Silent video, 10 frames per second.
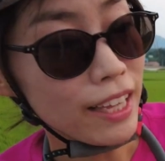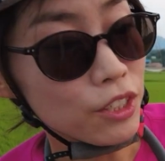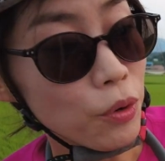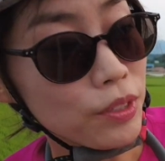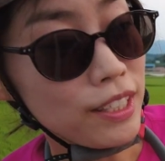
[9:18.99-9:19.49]
I
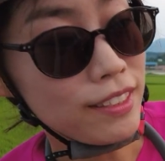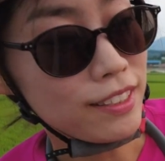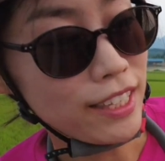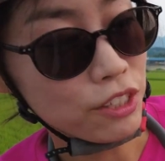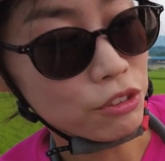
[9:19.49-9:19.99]
don't need
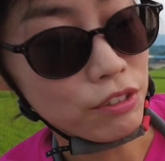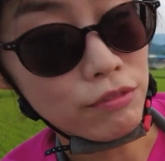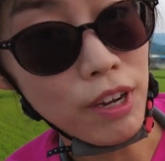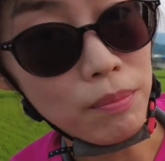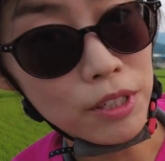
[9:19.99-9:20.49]
this extra
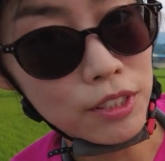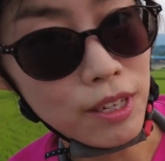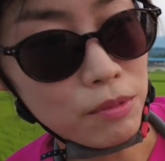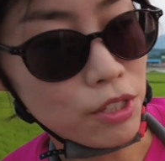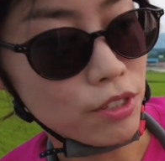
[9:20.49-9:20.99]
rubber,
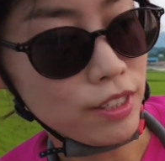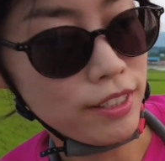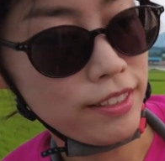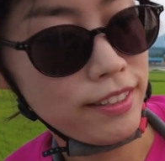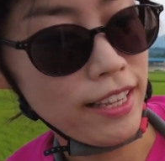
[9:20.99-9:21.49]
so I'm just gonna
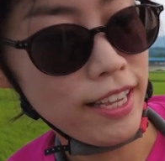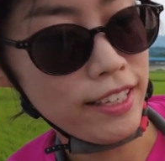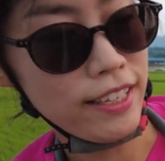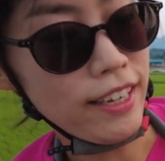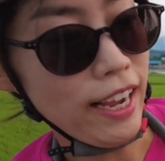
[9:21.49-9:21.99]

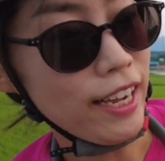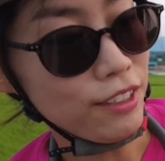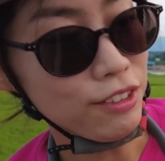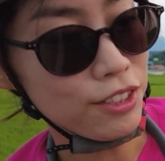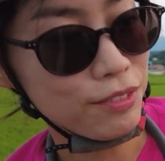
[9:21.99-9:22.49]
take it
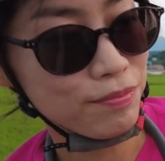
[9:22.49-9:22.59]
out.